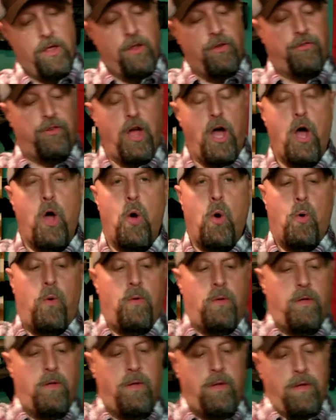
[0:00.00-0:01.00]
So
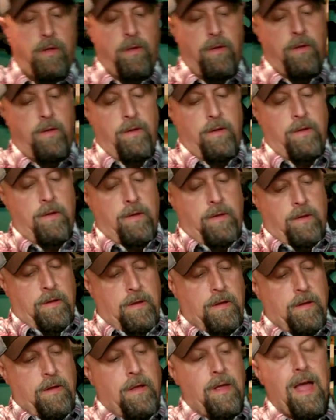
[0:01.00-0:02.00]

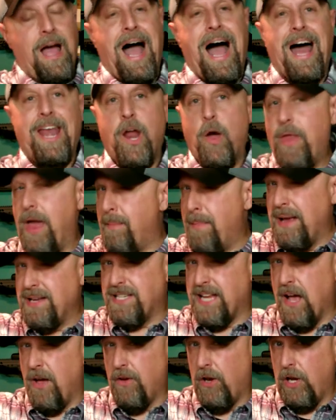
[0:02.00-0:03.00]
I know that may
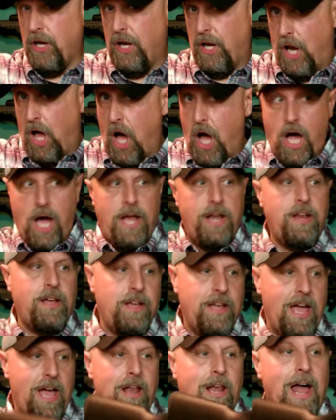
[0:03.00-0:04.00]
sound a little odd
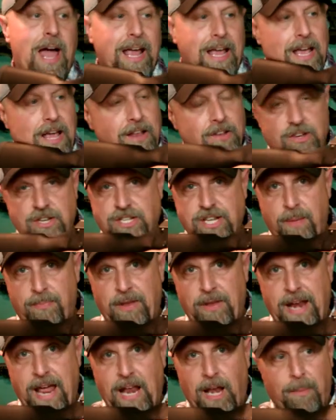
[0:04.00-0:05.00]
and like just
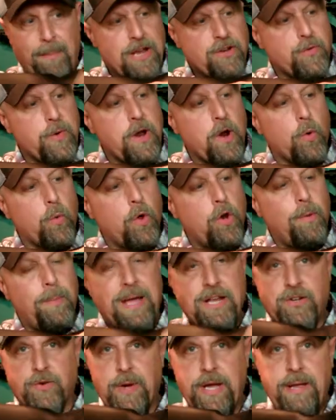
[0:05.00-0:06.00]
something elementary or
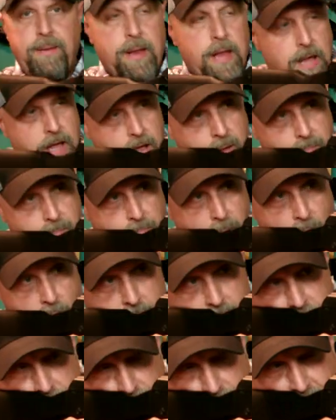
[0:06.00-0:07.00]
rudimentary,
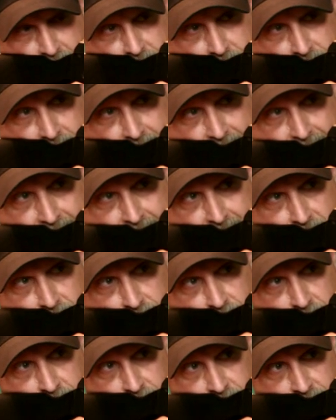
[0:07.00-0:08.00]
but the fact that it
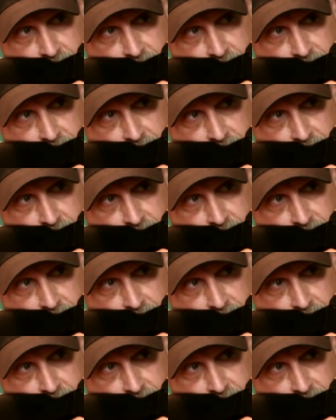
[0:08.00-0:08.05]
has